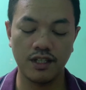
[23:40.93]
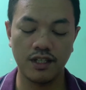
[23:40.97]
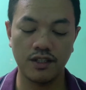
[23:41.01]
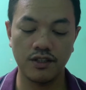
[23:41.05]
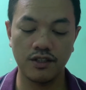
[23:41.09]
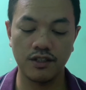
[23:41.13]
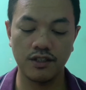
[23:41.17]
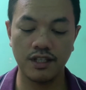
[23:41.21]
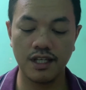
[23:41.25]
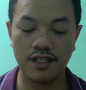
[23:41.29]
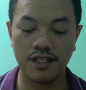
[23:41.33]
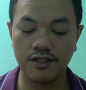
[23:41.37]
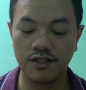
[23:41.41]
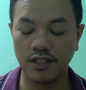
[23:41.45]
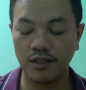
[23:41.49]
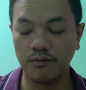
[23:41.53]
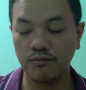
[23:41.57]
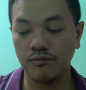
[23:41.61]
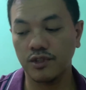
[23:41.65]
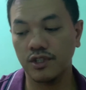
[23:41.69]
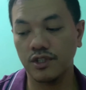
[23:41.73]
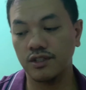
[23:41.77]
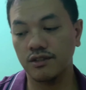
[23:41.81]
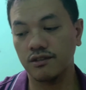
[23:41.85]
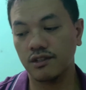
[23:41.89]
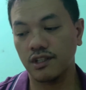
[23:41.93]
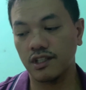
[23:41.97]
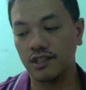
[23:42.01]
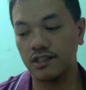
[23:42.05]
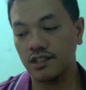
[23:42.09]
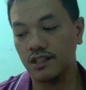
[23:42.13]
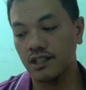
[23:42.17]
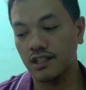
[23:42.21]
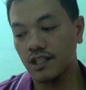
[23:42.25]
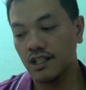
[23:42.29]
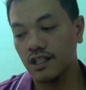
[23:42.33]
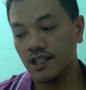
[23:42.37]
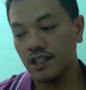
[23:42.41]
that is something that
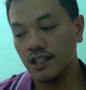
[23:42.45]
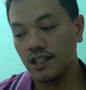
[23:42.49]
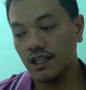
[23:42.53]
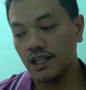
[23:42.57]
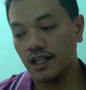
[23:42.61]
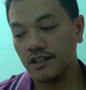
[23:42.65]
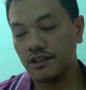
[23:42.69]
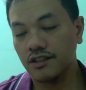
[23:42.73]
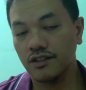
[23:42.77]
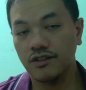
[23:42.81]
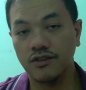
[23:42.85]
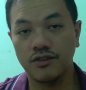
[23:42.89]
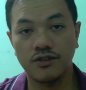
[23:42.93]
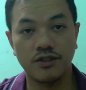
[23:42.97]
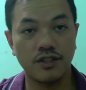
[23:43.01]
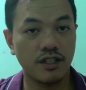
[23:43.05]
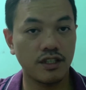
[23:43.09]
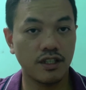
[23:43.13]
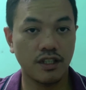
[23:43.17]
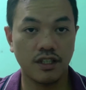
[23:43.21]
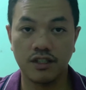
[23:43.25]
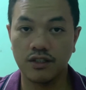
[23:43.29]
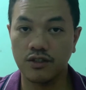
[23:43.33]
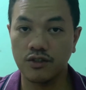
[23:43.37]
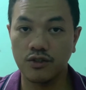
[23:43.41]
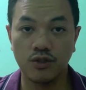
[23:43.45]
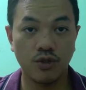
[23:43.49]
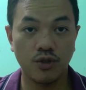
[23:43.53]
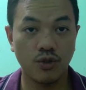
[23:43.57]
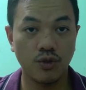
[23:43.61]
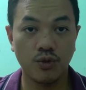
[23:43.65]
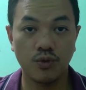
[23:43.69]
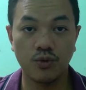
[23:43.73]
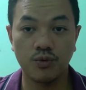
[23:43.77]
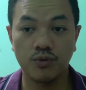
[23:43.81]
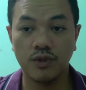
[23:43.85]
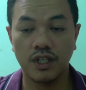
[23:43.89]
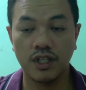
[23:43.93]
I think you're not gonna
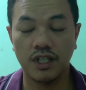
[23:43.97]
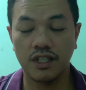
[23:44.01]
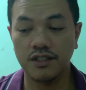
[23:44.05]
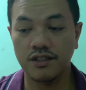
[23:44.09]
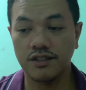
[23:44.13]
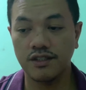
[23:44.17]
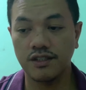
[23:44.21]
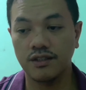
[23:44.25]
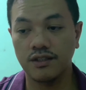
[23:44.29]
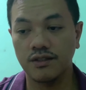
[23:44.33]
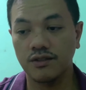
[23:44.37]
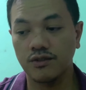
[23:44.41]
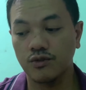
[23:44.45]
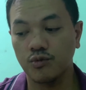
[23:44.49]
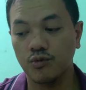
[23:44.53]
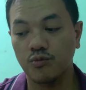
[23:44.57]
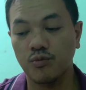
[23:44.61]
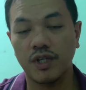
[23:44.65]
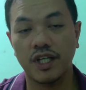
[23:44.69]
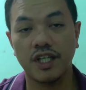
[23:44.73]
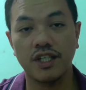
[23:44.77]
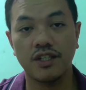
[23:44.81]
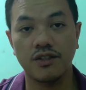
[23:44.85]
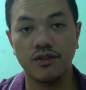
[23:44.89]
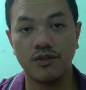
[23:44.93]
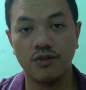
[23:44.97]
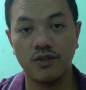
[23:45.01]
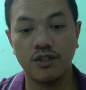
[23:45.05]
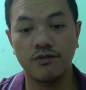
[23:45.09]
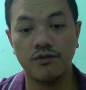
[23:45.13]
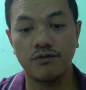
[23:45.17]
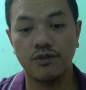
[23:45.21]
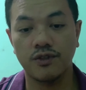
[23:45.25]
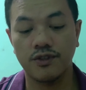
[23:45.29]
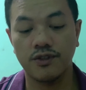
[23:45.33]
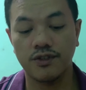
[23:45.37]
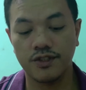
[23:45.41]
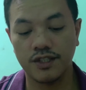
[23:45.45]
know until you buy a
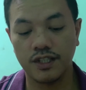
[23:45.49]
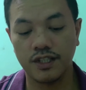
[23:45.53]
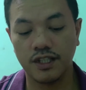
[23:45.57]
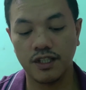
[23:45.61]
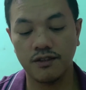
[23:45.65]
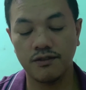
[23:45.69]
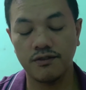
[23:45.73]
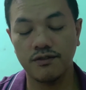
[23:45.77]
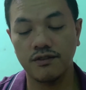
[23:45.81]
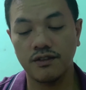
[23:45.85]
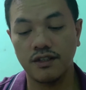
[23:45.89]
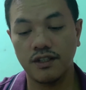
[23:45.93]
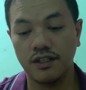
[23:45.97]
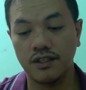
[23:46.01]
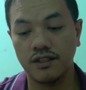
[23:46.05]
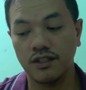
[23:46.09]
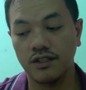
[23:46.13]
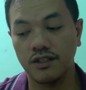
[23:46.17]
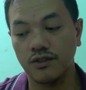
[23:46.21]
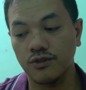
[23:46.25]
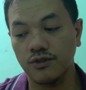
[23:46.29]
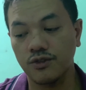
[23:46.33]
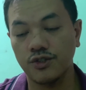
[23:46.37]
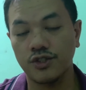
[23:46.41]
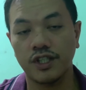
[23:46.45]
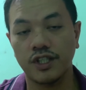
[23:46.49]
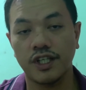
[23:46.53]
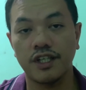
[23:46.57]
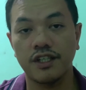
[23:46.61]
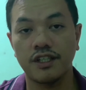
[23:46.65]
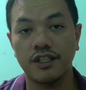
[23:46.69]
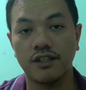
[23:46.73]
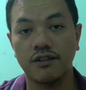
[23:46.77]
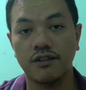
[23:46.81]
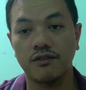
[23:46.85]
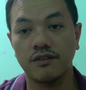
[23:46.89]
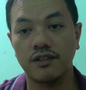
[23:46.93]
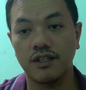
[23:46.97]
unit for yourself, and then you try it
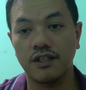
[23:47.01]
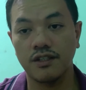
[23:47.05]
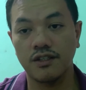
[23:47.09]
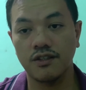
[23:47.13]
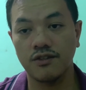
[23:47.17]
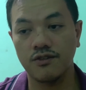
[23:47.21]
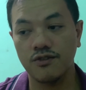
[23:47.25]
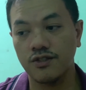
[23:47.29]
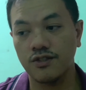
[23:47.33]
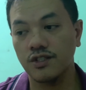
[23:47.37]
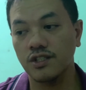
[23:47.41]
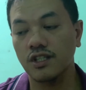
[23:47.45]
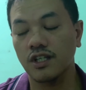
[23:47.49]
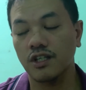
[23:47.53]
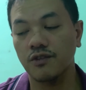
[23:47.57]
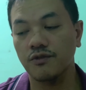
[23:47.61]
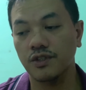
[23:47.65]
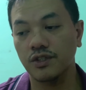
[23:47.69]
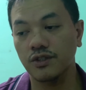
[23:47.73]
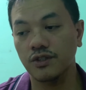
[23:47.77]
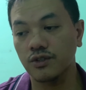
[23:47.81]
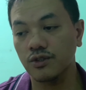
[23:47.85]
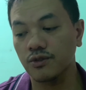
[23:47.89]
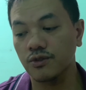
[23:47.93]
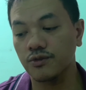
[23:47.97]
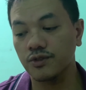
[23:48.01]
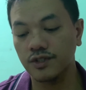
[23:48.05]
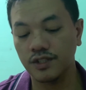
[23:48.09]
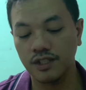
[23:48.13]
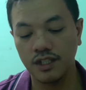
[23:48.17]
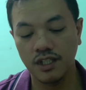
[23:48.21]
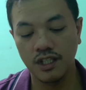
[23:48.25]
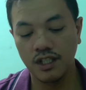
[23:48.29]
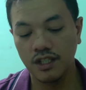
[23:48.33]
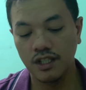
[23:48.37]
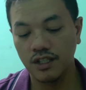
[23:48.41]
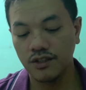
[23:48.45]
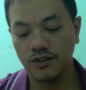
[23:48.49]
out and then you see how it goes.
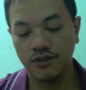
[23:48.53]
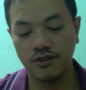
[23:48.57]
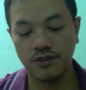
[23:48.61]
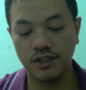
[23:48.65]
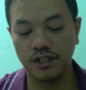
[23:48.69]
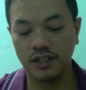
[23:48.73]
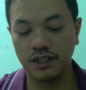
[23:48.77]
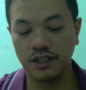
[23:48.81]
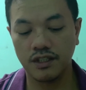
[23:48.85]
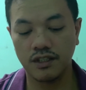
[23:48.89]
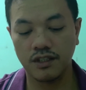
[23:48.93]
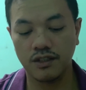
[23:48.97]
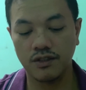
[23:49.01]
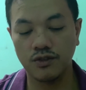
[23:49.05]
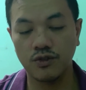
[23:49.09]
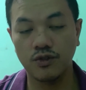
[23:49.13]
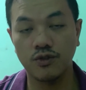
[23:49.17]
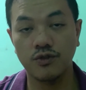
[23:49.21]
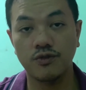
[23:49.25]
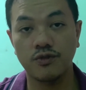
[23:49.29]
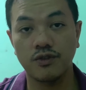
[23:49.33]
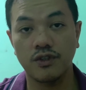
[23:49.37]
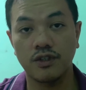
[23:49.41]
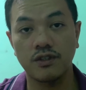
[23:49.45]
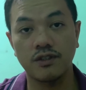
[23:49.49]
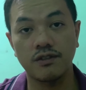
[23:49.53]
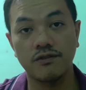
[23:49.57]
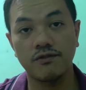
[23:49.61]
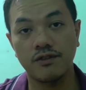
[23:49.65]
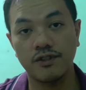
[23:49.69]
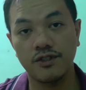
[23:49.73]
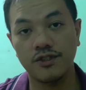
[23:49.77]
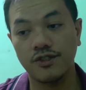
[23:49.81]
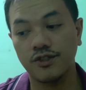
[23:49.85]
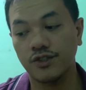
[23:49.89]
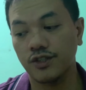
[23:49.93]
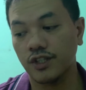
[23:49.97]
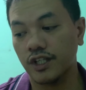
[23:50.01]
You're not gonna know on the
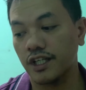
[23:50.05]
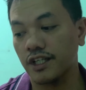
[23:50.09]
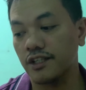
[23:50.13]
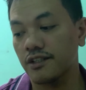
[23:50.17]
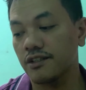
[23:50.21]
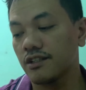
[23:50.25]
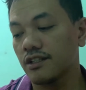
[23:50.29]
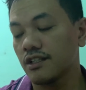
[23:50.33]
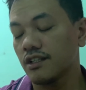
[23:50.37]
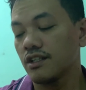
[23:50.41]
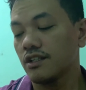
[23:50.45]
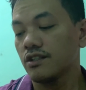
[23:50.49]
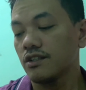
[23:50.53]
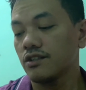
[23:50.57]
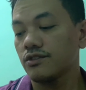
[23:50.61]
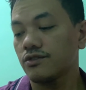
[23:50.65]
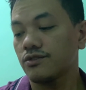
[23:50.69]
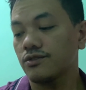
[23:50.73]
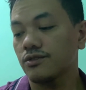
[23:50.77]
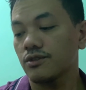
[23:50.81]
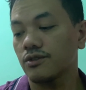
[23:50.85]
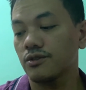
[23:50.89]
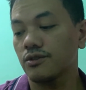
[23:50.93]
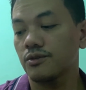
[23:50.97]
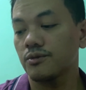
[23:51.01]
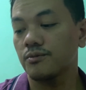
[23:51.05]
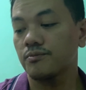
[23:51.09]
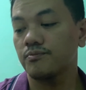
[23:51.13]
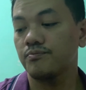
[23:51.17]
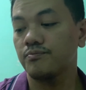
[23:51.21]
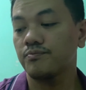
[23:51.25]
first try. So